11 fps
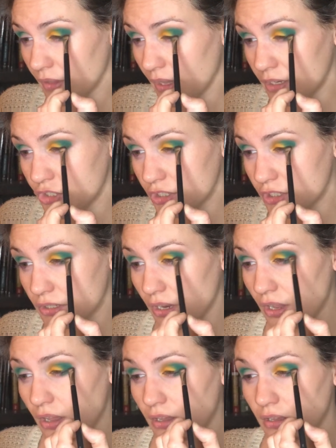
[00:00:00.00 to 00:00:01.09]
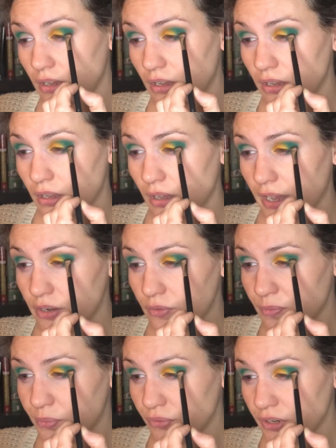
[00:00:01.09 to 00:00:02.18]
and just kind
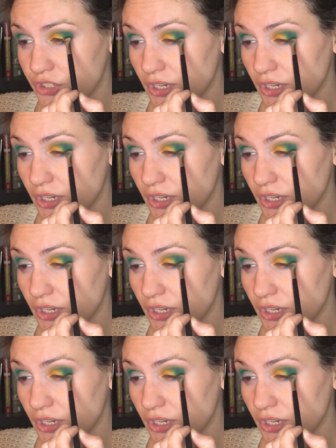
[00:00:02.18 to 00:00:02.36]
of brush